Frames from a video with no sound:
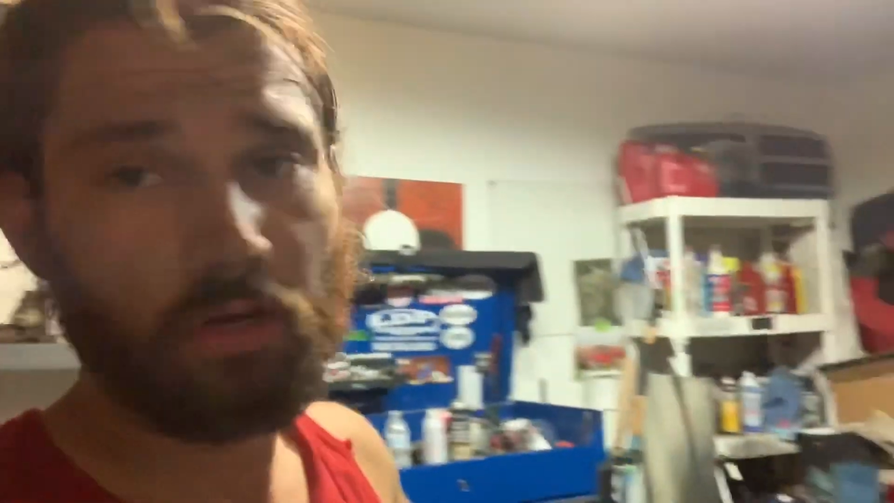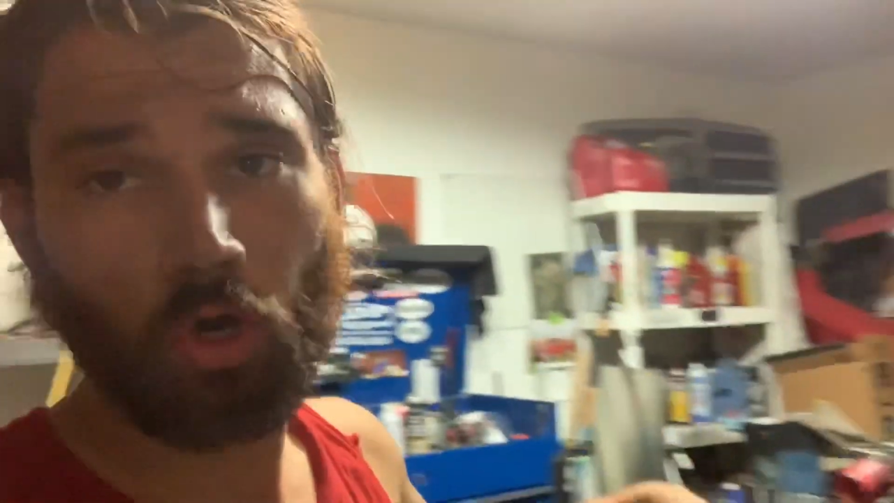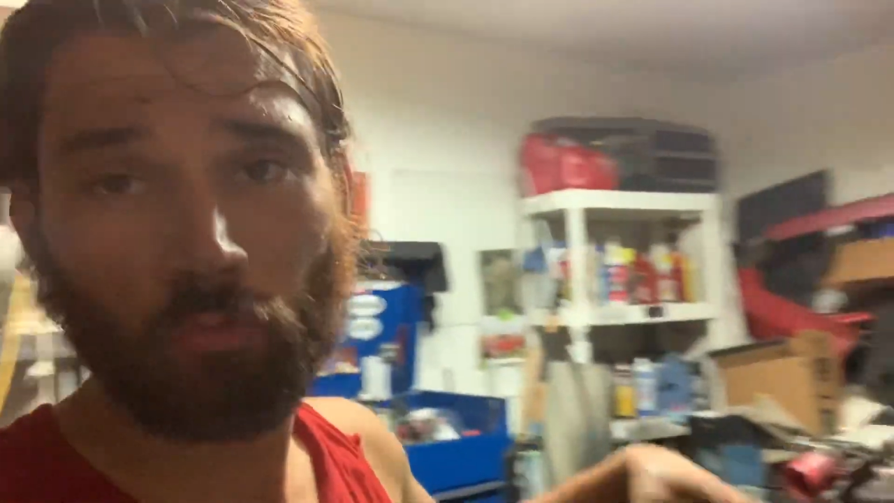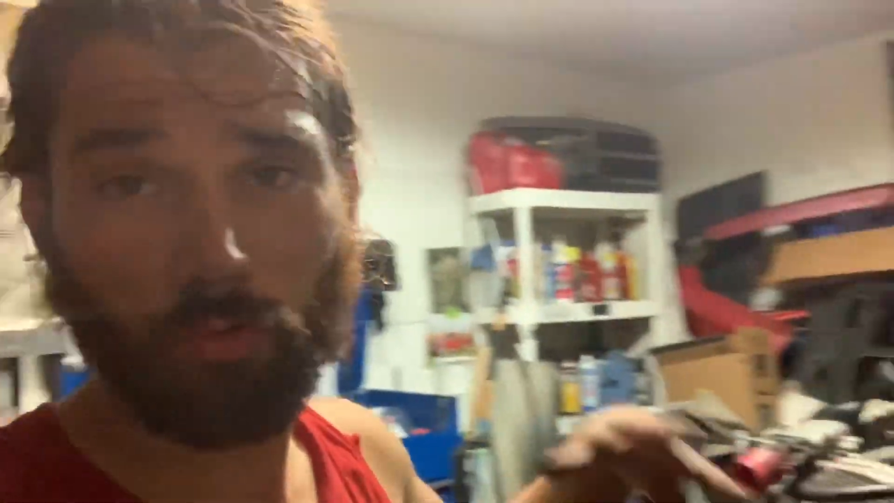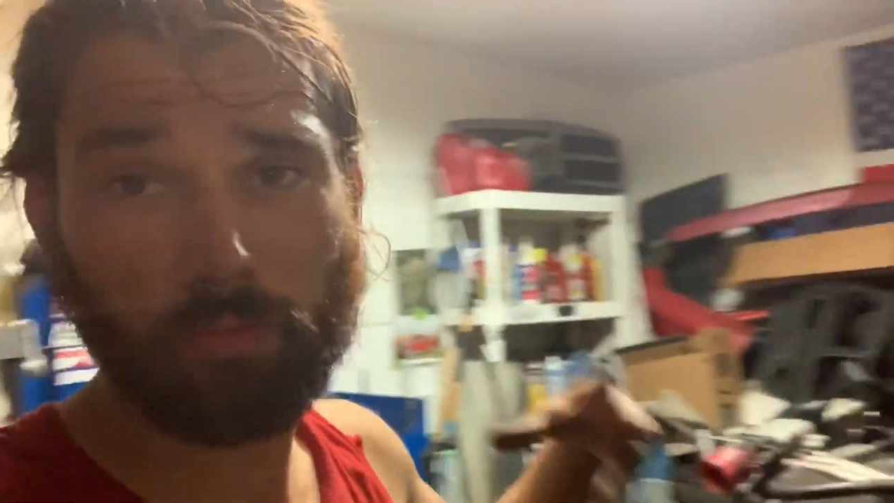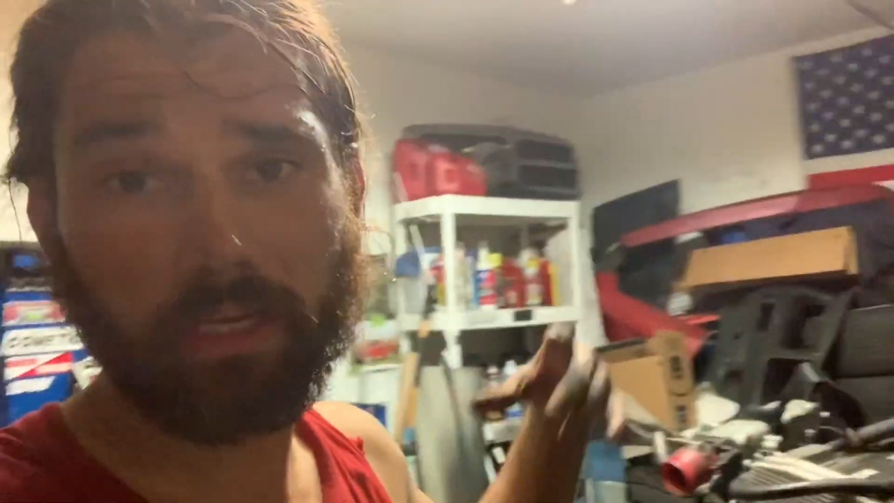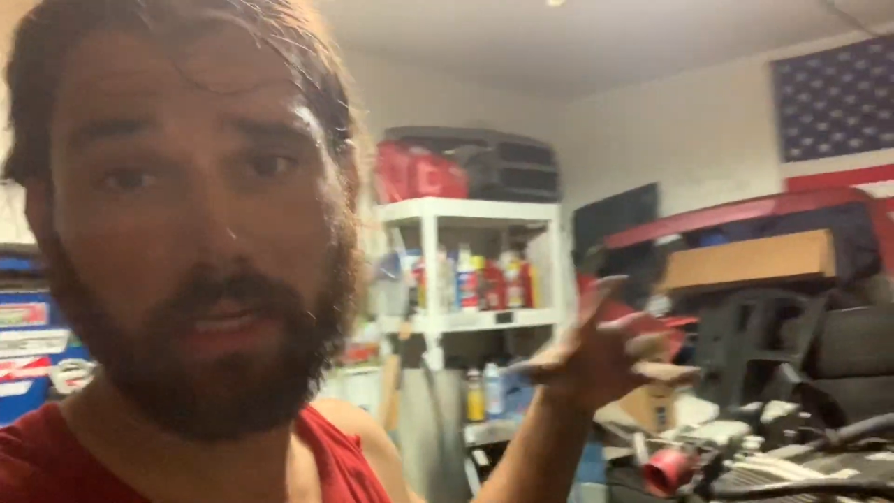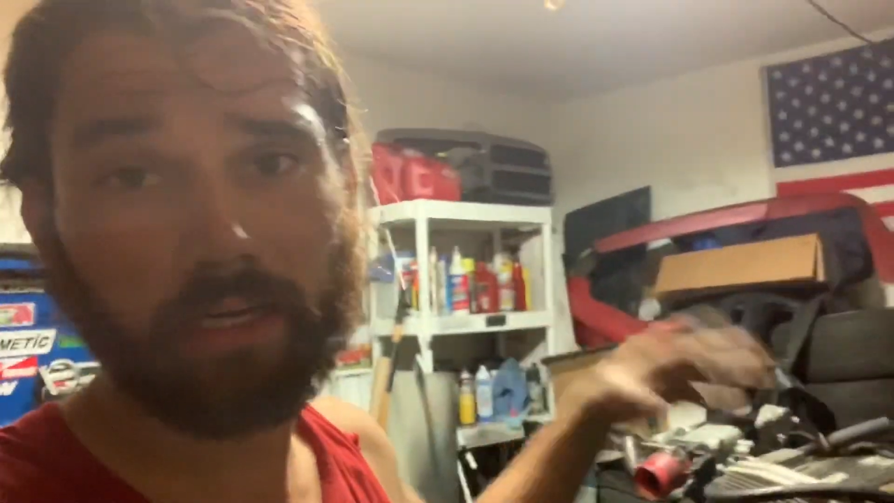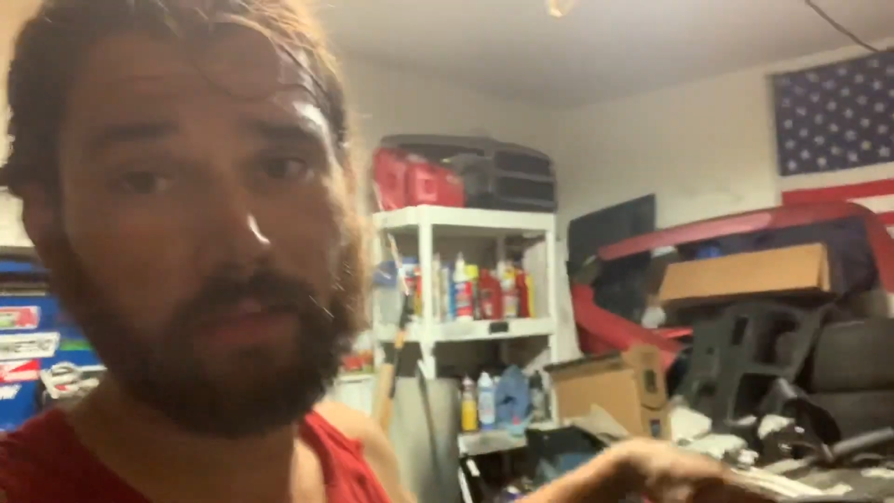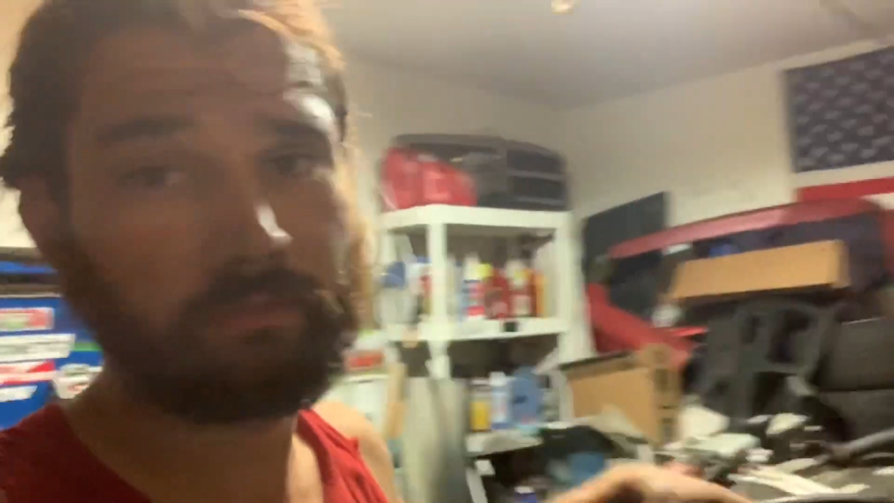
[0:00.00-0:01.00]
Hopefully we can get
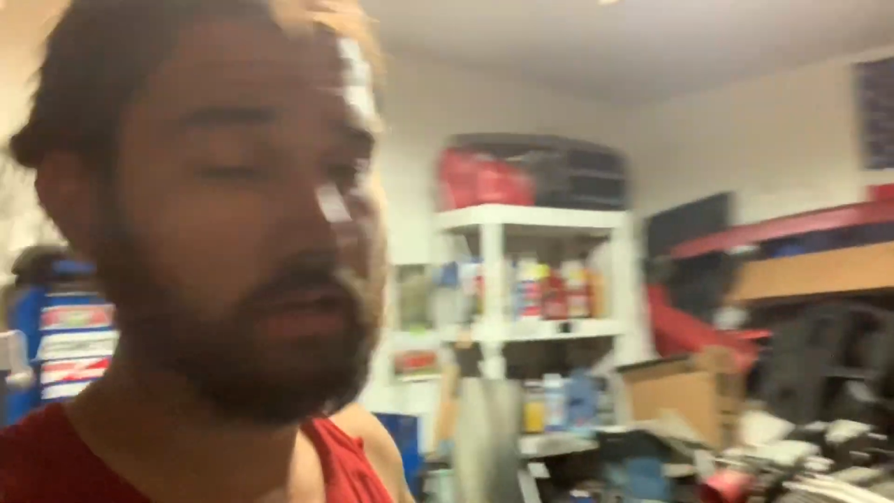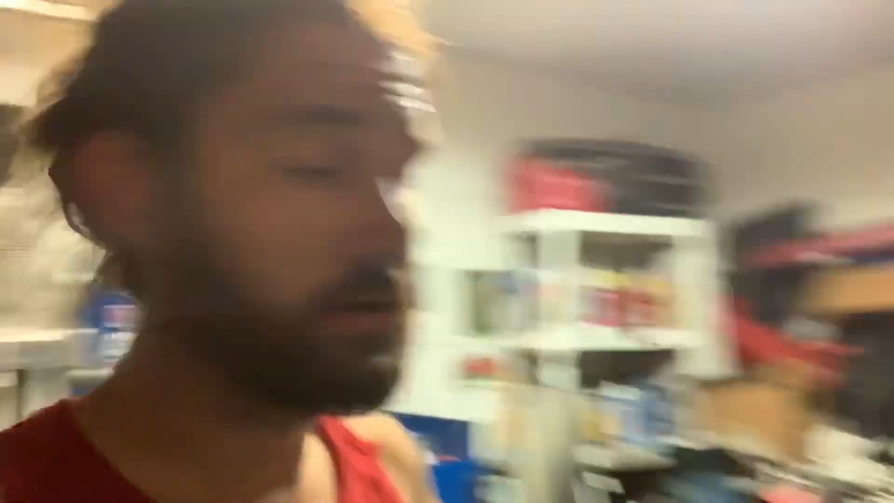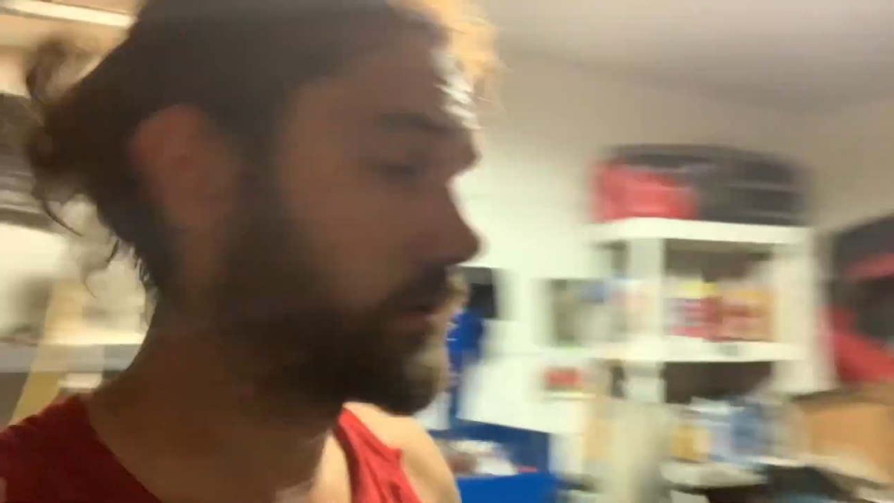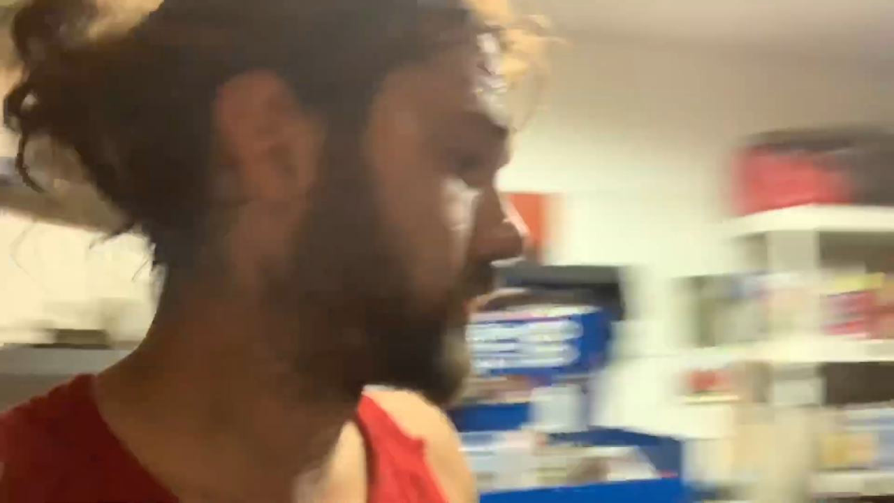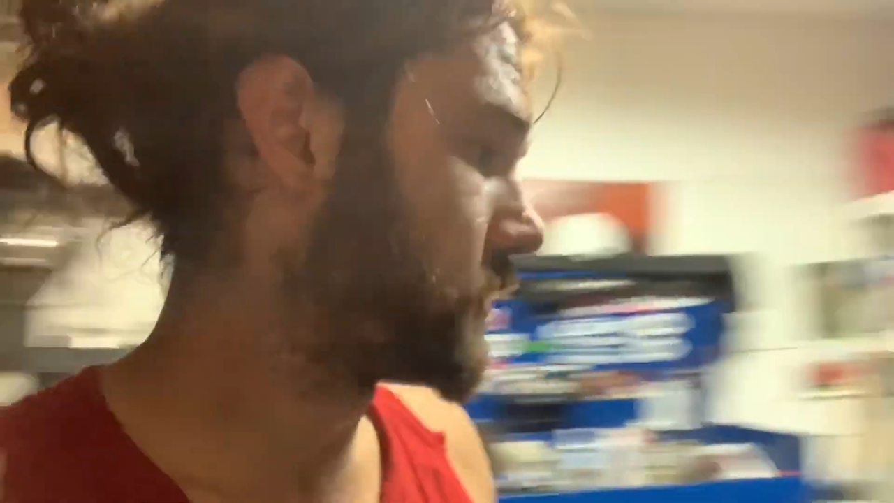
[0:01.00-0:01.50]
it in there,